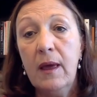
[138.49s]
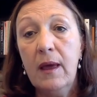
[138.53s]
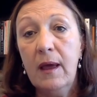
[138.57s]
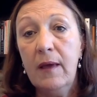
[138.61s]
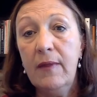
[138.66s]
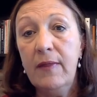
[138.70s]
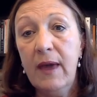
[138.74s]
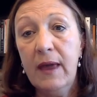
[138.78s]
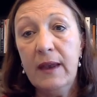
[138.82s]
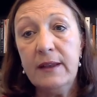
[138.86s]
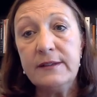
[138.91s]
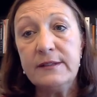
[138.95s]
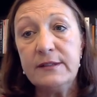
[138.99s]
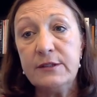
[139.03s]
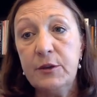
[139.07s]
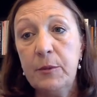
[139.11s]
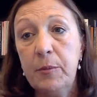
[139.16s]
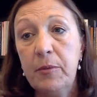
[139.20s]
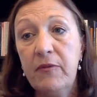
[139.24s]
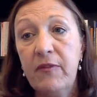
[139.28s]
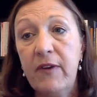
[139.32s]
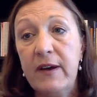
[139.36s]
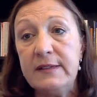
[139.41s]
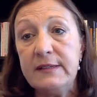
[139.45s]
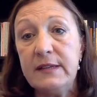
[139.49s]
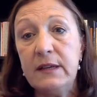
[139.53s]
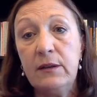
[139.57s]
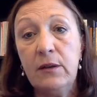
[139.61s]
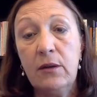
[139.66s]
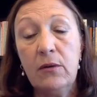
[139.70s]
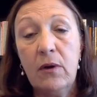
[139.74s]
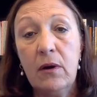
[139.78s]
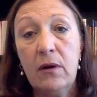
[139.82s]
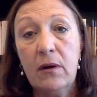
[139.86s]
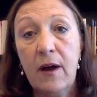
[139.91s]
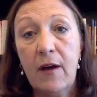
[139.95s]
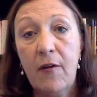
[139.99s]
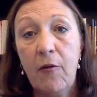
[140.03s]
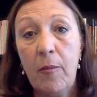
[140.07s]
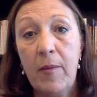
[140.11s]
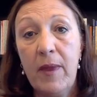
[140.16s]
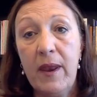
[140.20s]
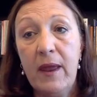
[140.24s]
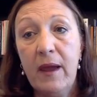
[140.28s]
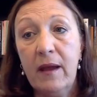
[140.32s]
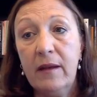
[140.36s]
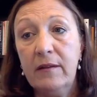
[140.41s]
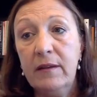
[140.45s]
and that is supervising local
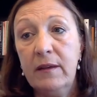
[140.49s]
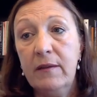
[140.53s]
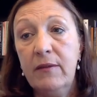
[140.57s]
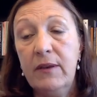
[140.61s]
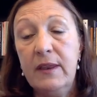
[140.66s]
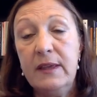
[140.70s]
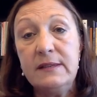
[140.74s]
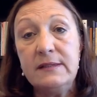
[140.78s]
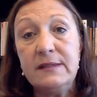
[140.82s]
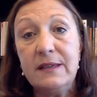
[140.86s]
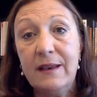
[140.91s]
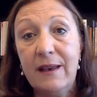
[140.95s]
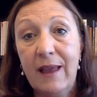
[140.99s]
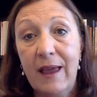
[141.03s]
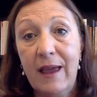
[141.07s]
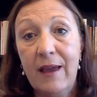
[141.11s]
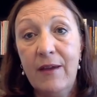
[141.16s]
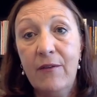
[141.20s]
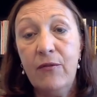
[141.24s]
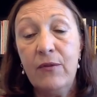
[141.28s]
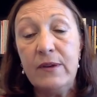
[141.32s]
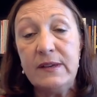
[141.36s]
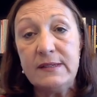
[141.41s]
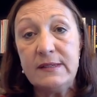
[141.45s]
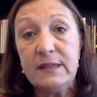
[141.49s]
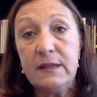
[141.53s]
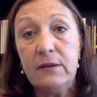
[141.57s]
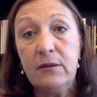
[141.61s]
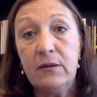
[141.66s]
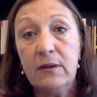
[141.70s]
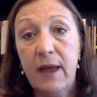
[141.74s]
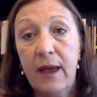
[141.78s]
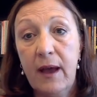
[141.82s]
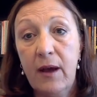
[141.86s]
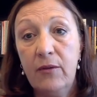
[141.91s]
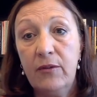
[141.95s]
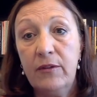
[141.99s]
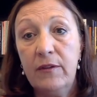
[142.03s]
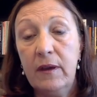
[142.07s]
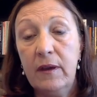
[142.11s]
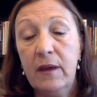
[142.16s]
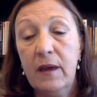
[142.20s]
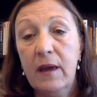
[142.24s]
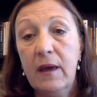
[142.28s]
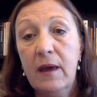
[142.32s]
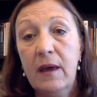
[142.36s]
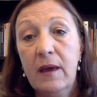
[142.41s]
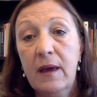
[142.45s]
government activities in every single
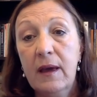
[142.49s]
county.